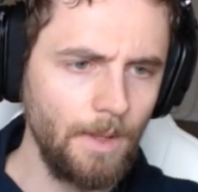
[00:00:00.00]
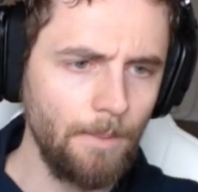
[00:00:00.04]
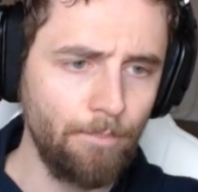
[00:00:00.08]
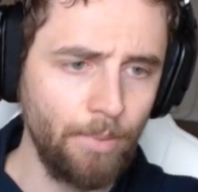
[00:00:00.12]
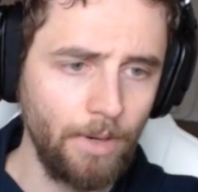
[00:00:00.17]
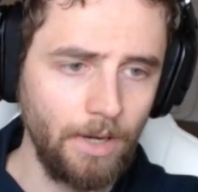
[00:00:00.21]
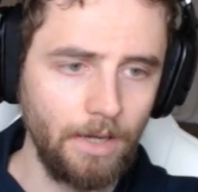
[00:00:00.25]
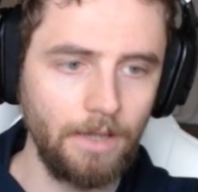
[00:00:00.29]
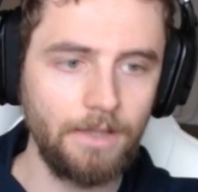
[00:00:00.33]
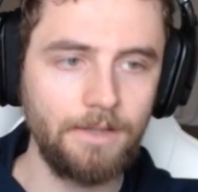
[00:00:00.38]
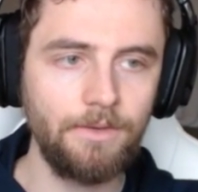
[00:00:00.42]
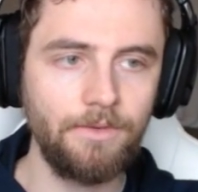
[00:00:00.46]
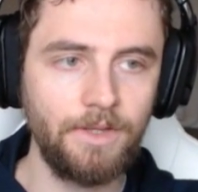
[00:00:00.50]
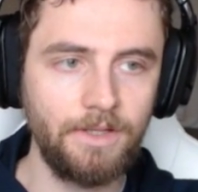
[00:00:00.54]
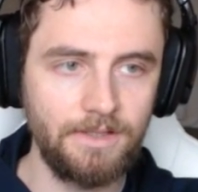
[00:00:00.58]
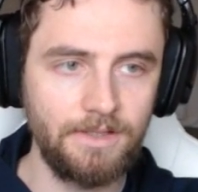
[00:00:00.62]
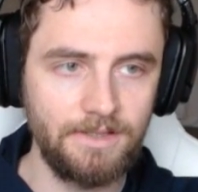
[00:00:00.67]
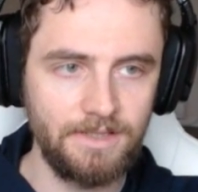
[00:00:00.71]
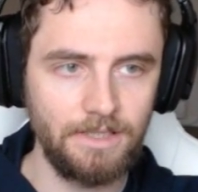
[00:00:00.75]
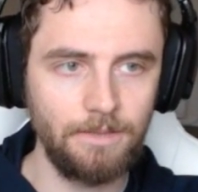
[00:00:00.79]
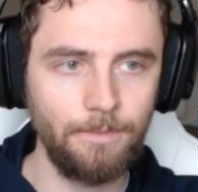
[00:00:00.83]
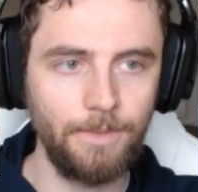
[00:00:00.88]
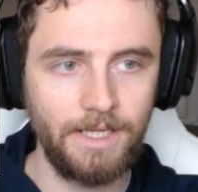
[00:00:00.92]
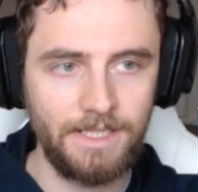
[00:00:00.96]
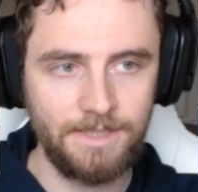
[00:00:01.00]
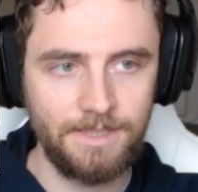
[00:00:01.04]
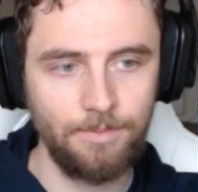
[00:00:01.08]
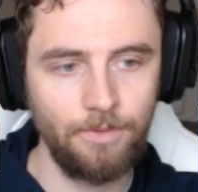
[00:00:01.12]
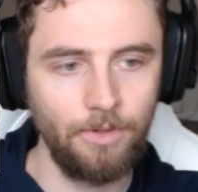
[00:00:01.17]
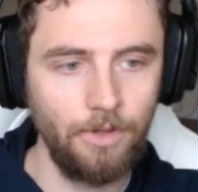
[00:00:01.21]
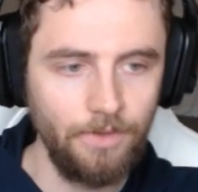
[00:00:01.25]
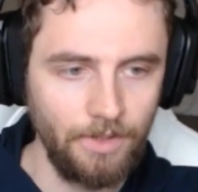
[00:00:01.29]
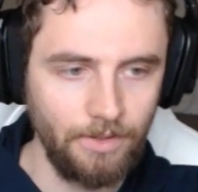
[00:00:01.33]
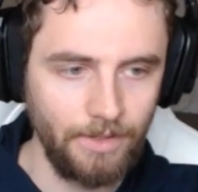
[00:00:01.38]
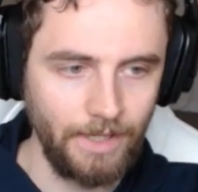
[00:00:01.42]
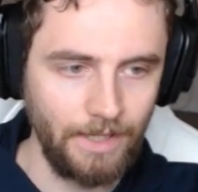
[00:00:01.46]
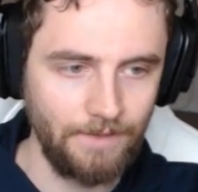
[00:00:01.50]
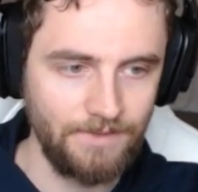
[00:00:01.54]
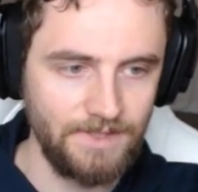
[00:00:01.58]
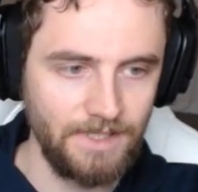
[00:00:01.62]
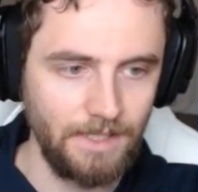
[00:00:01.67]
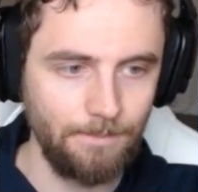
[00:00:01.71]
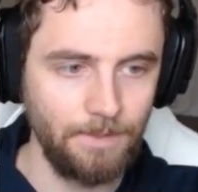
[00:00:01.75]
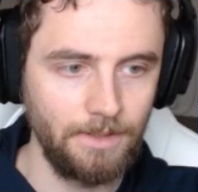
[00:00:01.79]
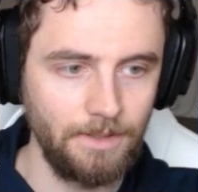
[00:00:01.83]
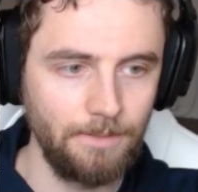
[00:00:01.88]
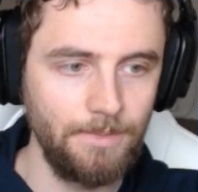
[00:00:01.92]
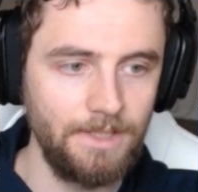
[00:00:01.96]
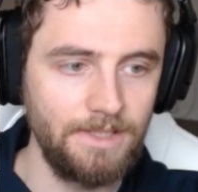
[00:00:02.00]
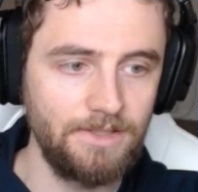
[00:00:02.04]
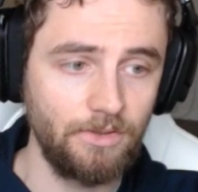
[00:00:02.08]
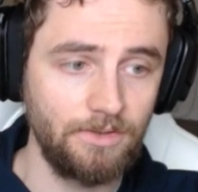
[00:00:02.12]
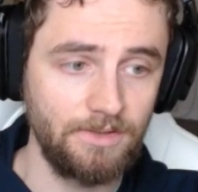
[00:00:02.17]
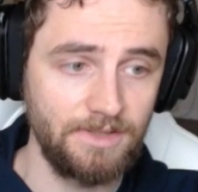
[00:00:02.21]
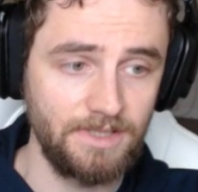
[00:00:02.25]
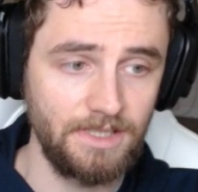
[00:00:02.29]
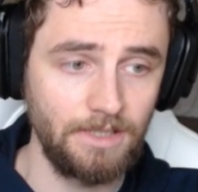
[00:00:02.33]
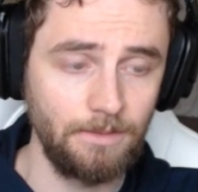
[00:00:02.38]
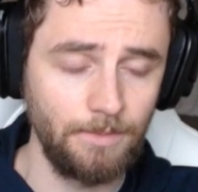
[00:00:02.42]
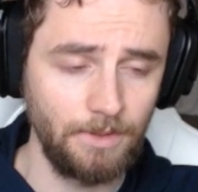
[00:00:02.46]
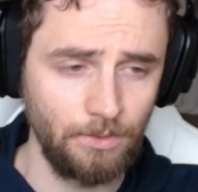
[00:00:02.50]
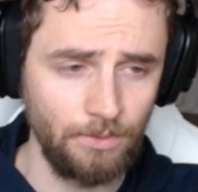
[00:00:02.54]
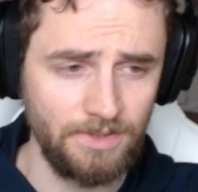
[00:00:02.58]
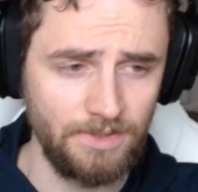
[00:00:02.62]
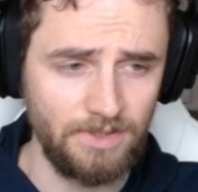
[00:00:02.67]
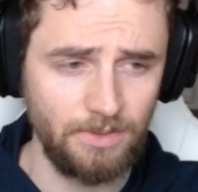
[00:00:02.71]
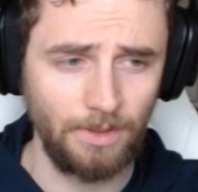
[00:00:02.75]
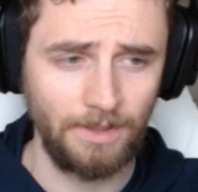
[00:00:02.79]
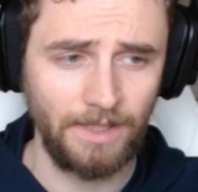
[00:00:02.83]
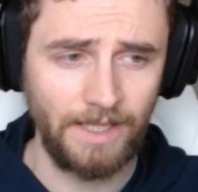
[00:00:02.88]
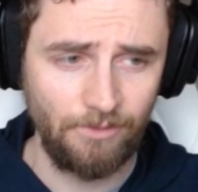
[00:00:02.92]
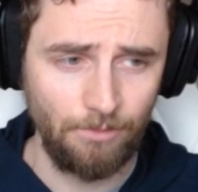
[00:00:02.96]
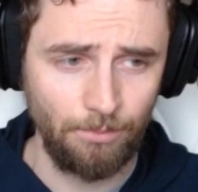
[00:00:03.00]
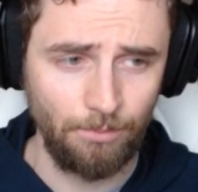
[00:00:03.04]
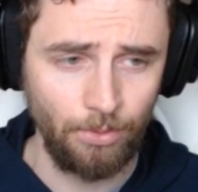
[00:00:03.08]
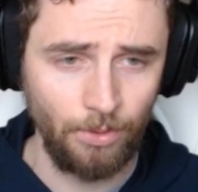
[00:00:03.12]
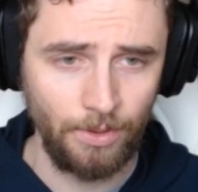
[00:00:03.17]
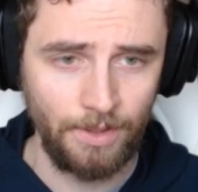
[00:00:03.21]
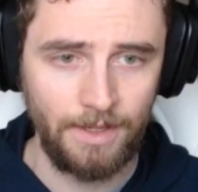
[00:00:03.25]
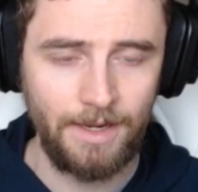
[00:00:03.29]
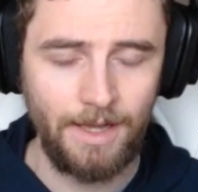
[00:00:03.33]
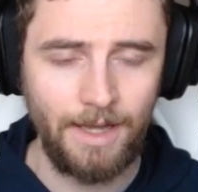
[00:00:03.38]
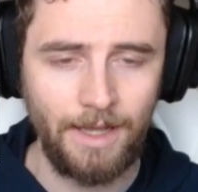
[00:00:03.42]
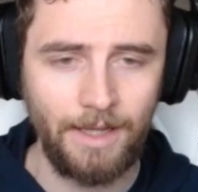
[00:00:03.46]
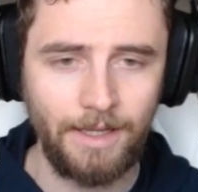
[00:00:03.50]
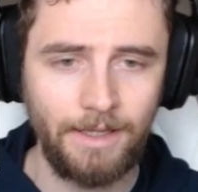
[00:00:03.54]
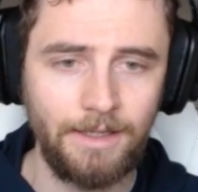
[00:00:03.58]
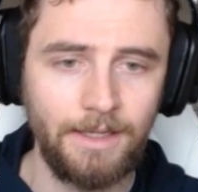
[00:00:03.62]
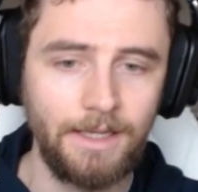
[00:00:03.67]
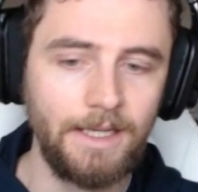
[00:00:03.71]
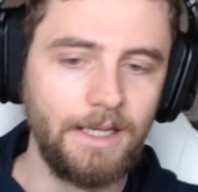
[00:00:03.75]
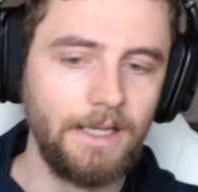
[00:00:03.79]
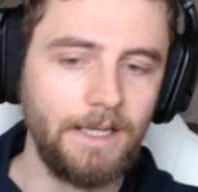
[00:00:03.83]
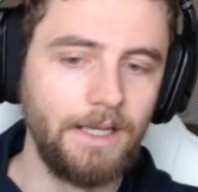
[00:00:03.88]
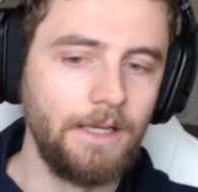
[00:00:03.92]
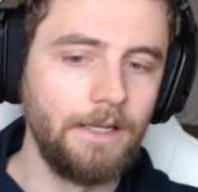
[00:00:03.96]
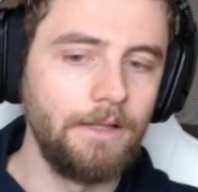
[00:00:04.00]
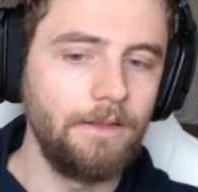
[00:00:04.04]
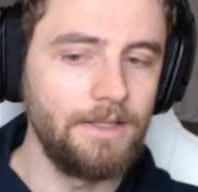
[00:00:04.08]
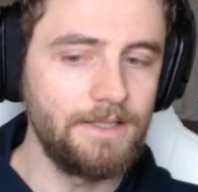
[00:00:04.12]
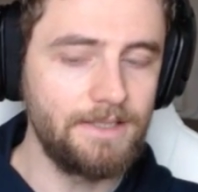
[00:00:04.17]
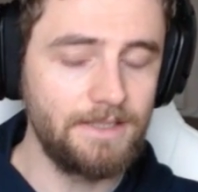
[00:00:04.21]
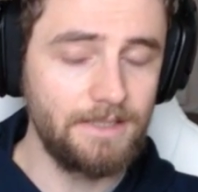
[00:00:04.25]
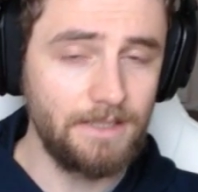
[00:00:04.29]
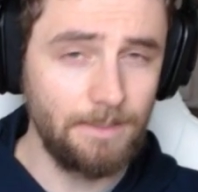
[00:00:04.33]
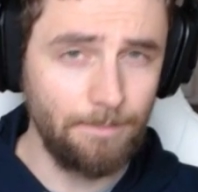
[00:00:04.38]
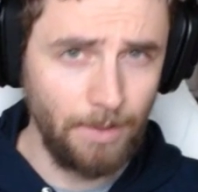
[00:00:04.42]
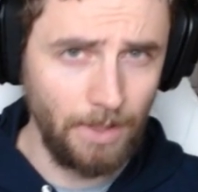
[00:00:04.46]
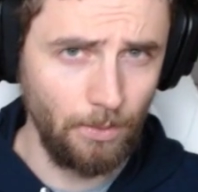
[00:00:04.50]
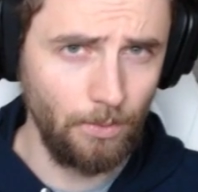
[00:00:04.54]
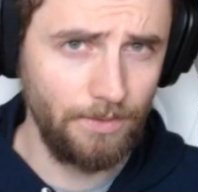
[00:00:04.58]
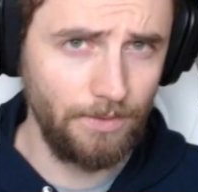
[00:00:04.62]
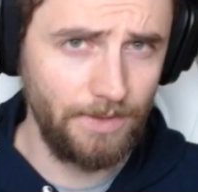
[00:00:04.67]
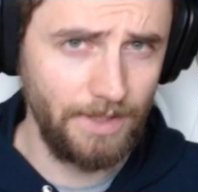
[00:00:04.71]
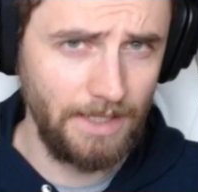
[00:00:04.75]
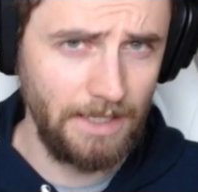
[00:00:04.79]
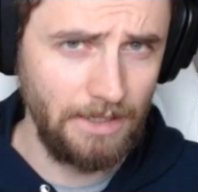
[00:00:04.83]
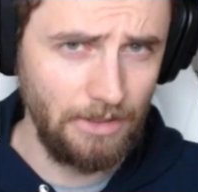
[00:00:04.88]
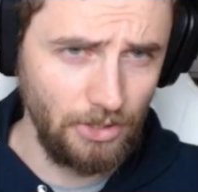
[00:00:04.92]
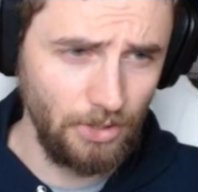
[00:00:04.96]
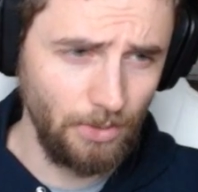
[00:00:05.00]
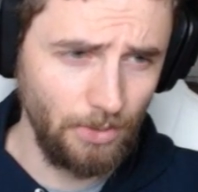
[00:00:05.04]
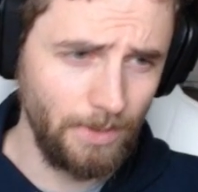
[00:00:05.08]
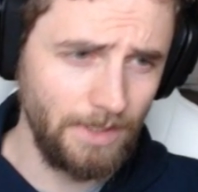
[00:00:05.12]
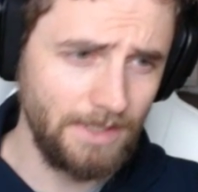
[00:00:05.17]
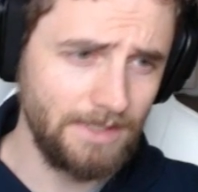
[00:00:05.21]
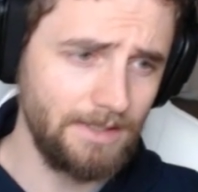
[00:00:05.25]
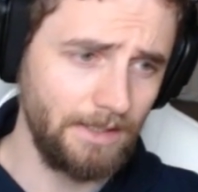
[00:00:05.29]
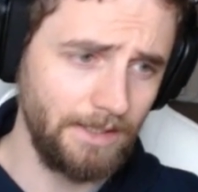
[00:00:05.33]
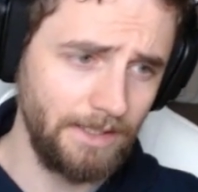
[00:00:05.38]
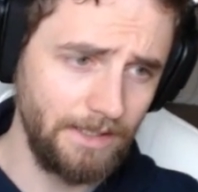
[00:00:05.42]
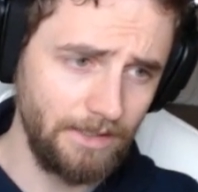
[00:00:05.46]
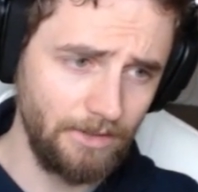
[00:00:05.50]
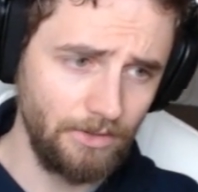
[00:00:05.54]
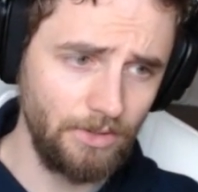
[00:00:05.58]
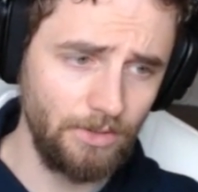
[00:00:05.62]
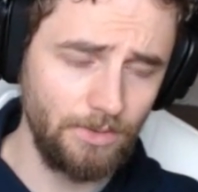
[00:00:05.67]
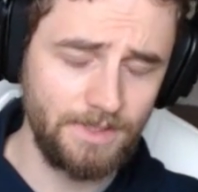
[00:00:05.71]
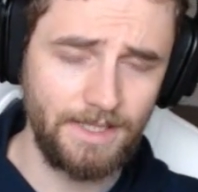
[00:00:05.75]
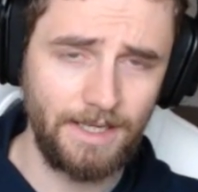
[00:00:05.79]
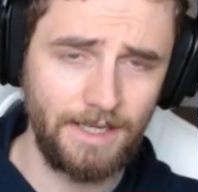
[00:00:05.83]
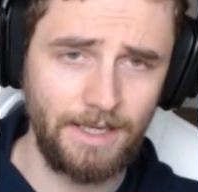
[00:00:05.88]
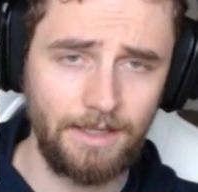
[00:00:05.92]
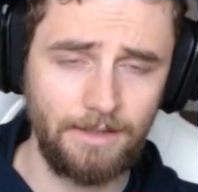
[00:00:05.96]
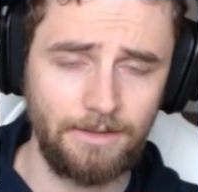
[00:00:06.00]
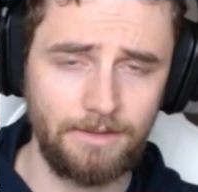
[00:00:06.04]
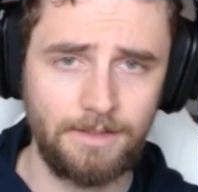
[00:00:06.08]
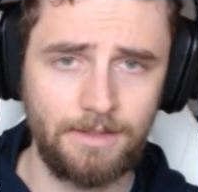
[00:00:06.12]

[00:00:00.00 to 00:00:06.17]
But the concealment expert on the Graf Zeppelin means your concealment goes to 11.9. This is about what the Hiryu is. The Hiryu is at